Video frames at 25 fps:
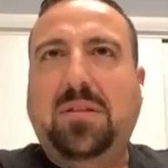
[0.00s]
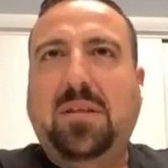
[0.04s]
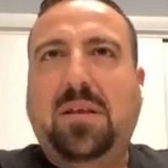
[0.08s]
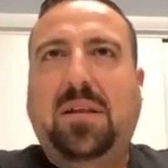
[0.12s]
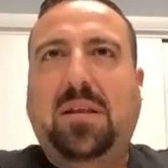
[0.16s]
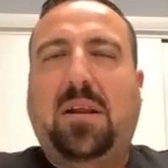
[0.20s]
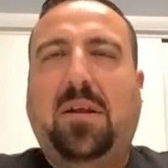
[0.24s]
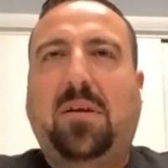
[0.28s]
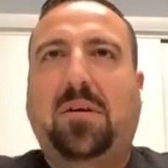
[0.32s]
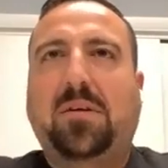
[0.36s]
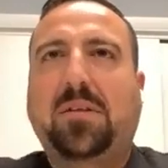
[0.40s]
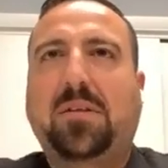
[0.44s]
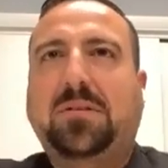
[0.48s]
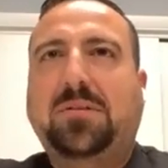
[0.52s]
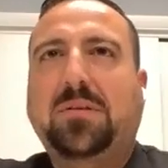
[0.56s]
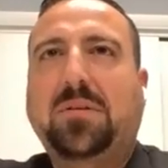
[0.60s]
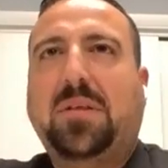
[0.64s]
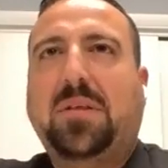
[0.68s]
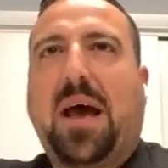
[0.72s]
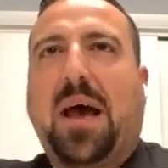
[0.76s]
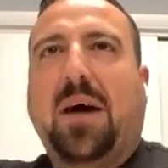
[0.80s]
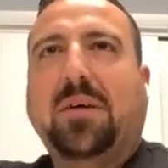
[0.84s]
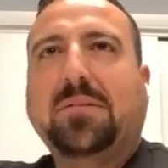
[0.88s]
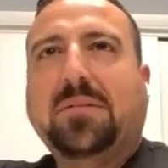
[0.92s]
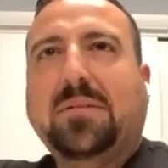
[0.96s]
in the early
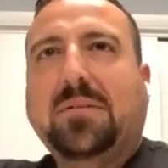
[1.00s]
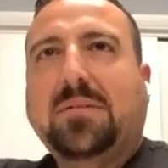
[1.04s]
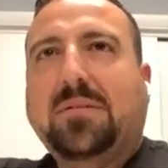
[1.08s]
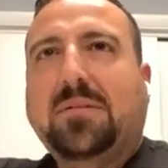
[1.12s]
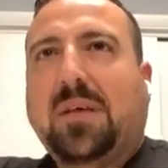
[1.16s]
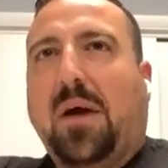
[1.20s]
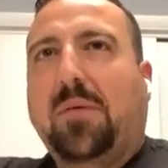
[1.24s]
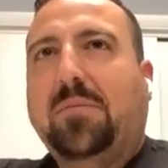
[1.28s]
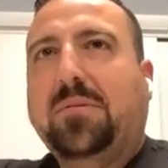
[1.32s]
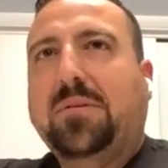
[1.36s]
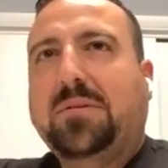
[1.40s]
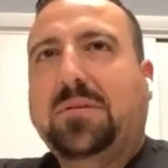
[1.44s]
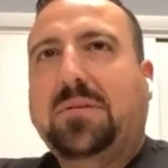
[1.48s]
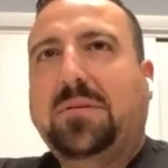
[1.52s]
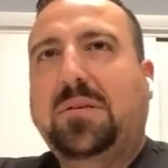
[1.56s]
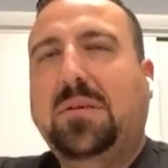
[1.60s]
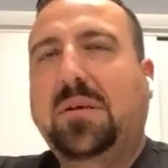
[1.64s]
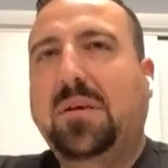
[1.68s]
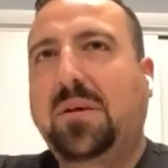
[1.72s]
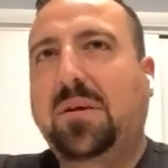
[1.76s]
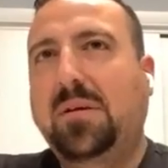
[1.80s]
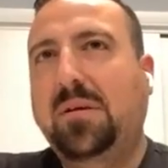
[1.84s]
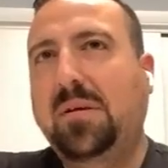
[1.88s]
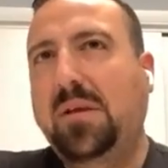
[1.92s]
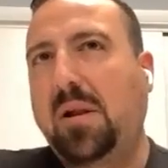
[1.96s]
2000s, I was,
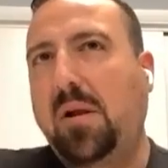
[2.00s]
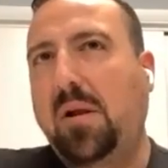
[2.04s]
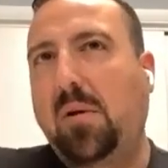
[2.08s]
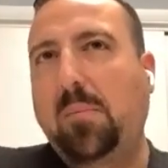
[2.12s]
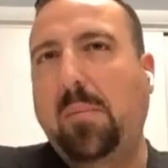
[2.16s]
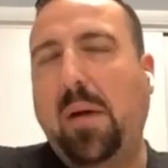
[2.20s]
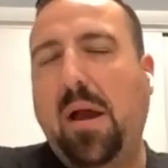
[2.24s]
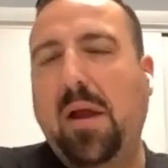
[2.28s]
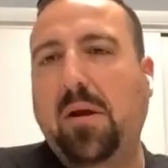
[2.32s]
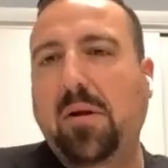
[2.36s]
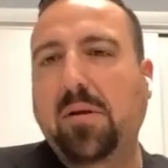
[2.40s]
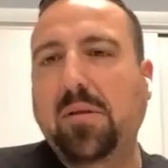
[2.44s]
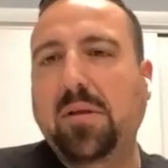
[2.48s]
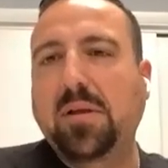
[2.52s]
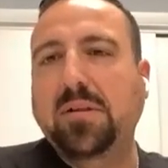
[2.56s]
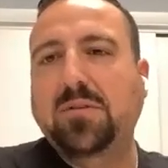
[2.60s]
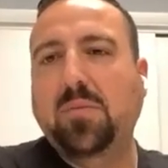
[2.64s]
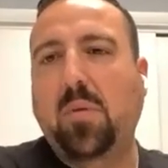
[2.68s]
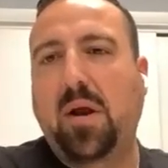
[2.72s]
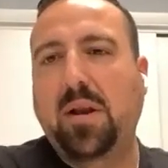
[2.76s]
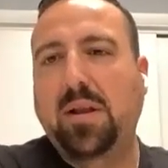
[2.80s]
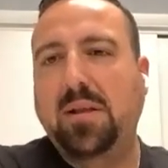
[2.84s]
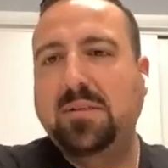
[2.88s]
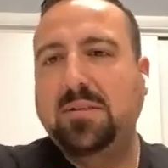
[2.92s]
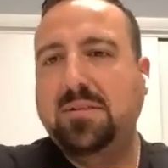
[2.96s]
my early
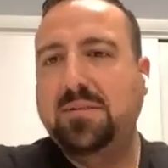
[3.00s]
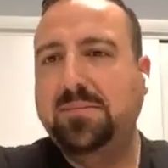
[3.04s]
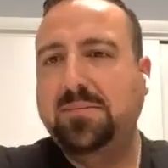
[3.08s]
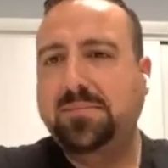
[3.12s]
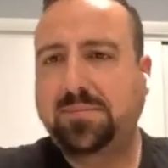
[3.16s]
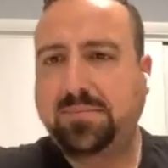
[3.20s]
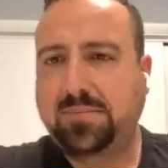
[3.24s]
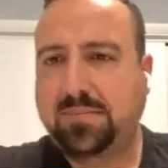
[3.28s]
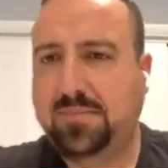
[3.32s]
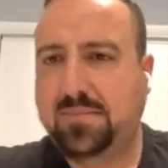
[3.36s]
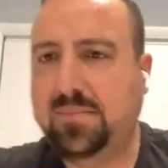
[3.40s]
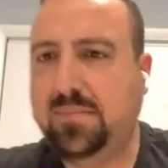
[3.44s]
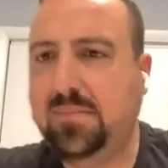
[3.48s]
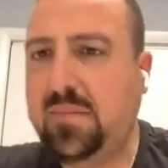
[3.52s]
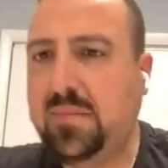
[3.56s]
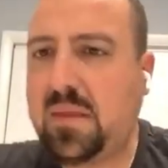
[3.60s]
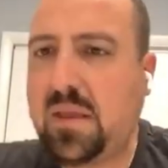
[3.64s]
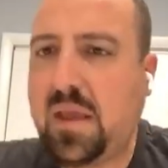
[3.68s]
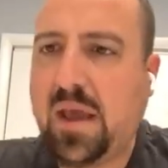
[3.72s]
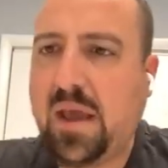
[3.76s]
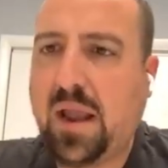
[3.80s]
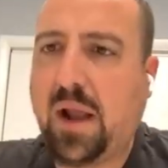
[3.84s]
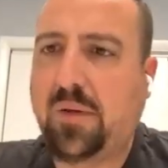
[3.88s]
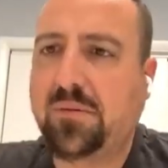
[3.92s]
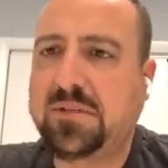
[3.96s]
20s,
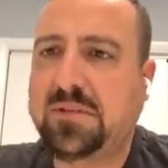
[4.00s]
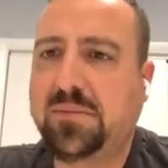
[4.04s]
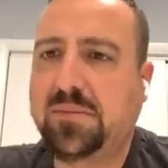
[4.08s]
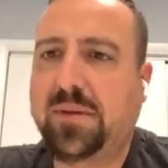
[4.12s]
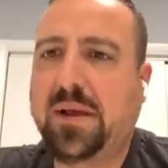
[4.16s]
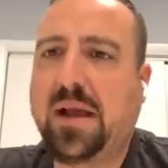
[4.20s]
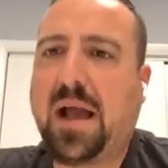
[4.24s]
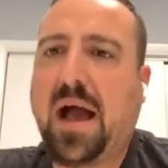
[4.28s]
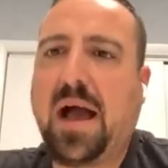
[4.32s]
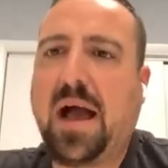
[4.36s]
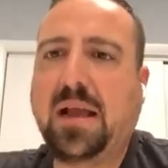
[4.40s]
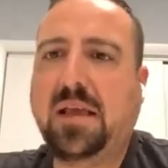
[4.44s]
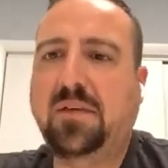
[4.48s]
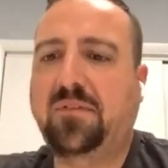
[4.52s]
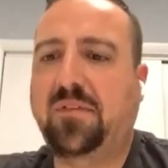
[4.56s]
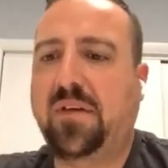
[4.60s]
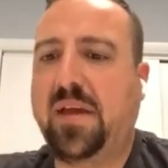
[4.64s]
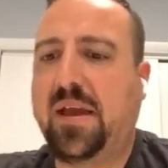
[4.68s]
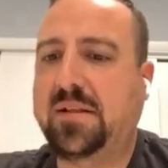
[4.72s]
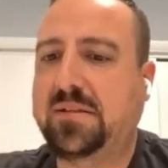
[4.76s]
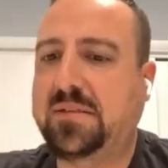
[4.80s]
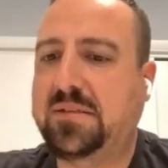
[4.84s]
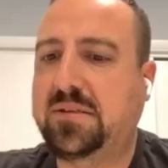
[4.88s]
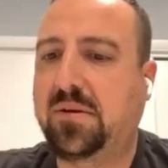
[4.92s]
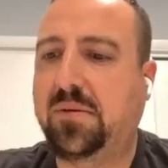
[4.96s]
and I was a big hockey
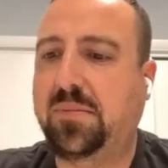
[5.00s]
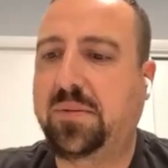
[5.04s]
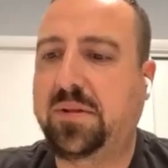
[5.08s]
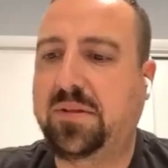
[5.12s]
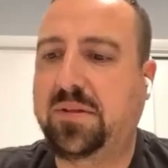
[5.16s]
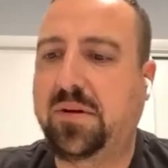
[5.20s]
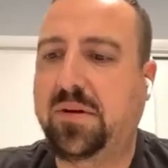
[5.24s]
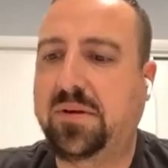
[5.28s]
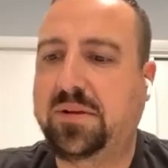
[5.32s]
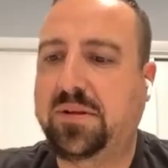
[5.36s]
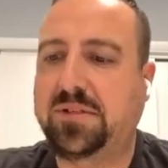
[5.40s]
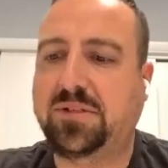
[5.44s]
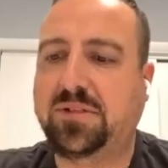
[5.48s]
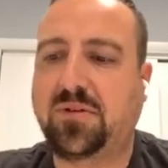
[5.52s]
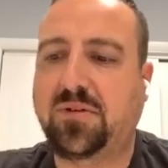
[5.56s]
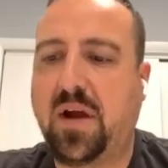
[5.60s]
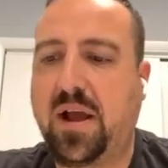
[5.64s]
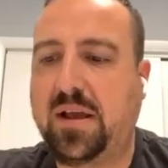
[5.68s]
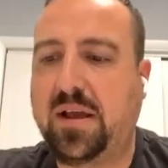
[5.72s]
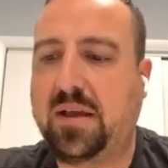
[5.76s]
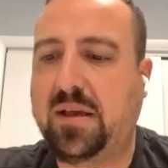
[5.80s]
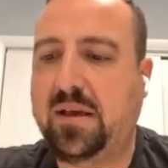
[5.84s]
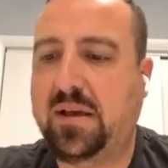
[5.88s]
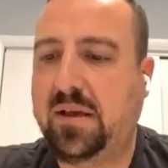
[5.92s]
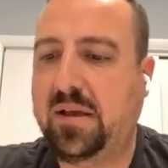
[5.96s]
fan. So, but during the
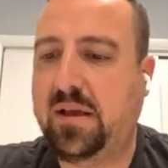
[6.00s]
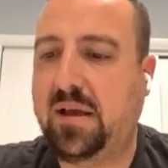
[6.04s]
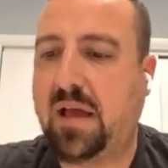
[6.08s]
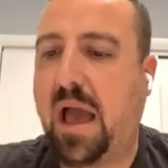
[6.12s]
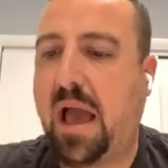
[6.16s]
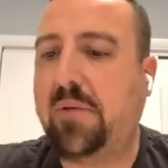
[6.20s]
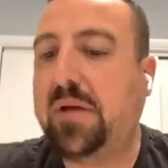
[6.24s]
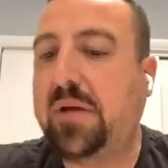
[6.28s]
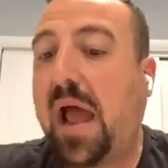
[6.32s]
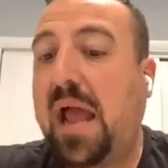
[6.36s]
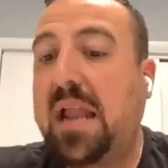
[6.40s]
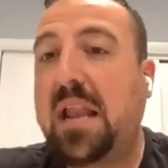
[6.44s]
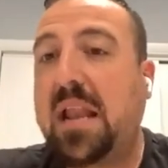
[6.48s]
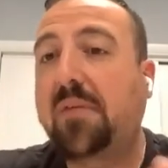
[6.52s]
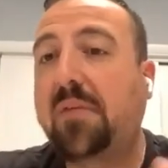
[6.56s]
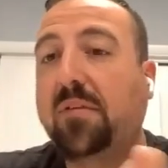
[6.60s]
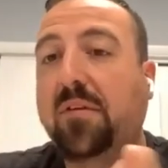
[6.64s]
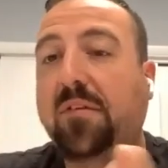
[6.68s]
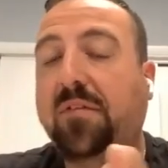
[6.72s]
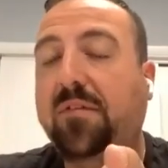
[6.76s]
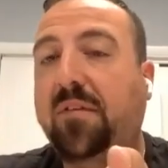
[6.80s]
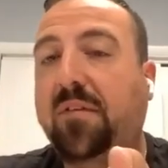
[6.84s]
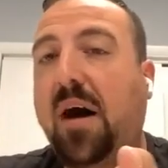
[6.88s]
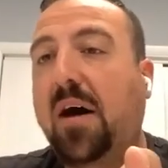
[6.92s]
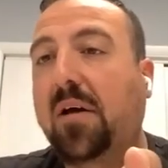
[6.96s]
strike, I
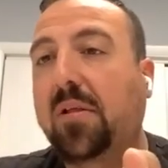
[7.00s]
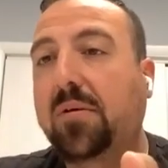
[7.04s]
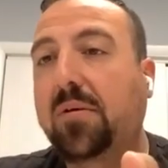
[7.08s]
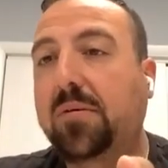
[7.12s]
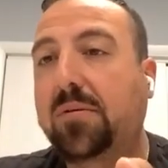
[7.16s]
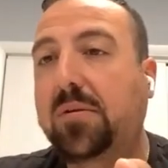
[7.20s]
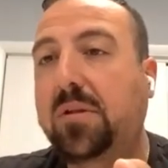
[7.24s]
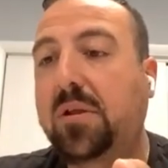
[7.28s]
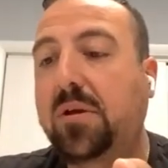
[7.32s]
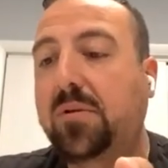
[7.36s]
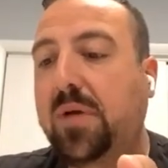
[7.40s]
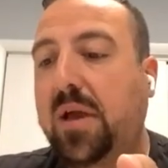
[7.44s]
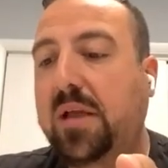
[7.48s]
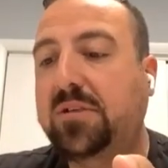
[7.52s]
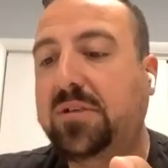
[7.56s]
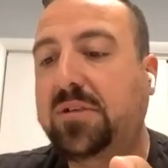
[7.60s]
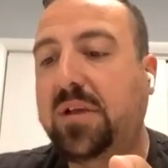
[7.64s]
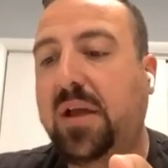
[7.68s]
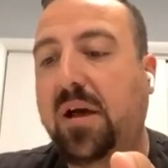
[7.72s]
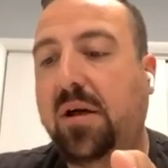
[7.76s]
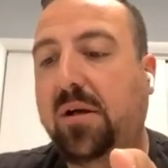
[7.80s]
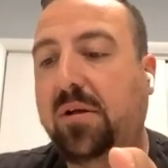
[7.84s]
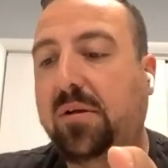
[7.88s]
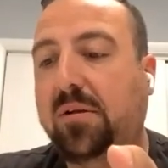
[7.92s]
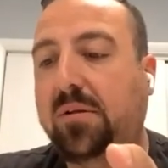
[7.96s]
never followed
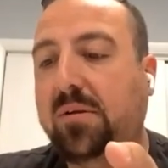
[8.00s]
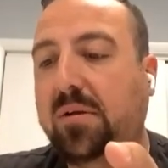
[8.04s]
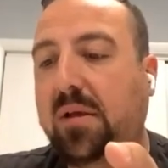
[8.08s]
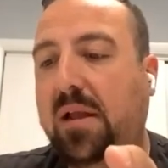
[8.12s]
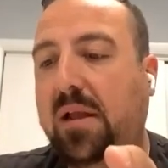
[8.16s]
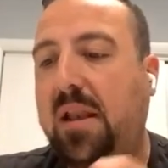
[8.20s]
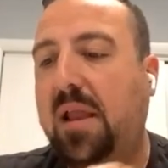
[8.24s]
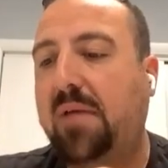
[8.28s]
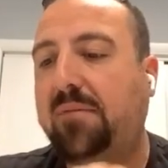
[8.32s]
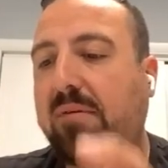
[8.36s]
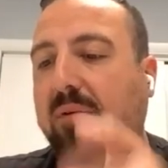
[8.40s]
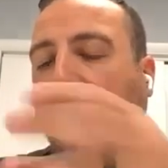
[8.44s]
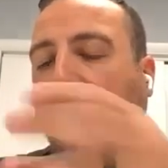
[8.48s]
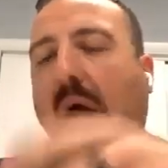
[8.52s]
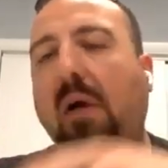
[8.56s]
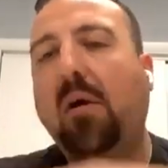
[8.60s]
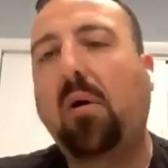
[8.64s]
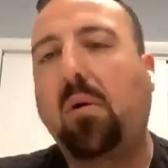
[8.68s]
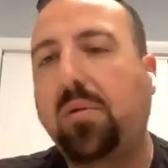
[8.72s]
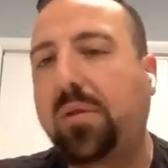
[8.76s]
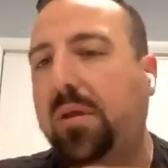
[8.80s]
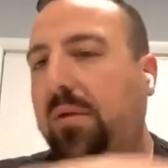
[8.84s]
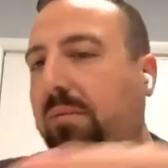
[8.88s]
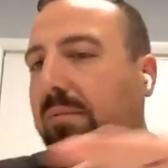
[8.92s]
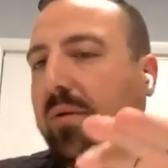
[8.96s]
UHL I
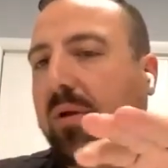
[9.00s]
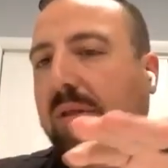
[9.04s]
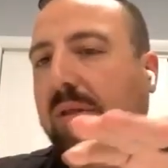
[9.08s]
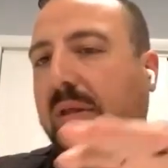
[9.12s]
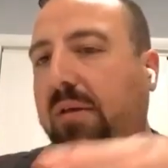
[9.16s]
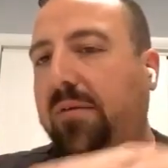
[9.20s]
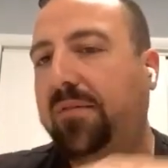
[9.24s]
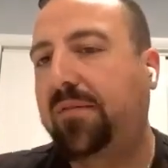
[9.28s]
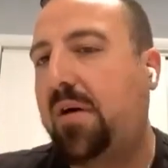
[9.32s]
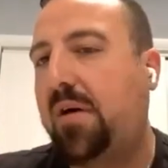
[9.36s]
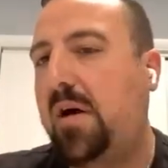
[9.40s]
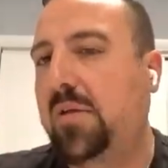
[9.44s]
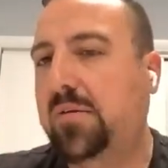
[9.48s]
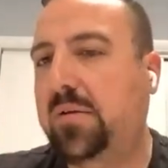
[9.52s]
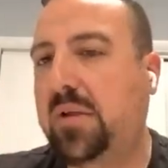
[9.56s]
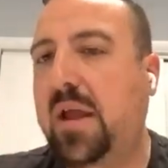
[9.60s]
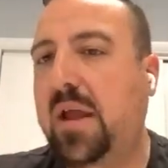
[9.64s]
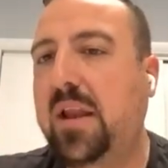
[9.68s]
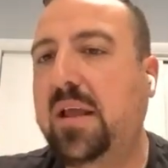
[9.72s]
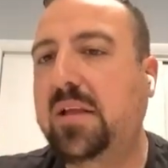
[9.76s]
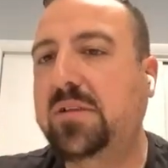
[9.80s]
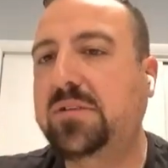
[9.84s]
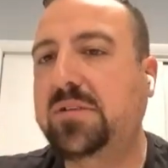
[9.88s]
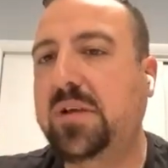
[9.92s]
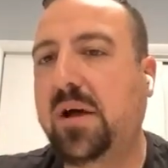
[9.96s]
only really followed
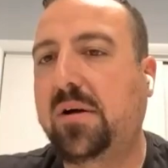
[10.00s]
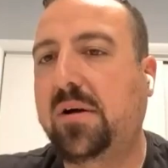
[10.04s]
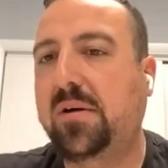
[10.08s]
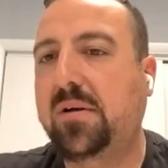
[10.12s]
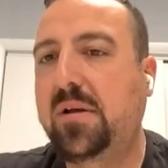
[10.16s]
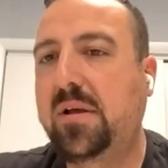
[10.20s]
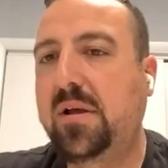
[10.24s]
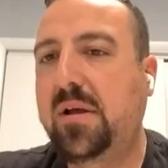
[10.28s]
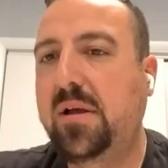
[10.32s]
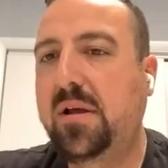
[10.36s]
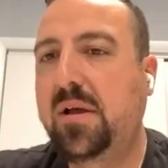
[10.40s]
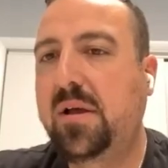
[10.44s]
NHL,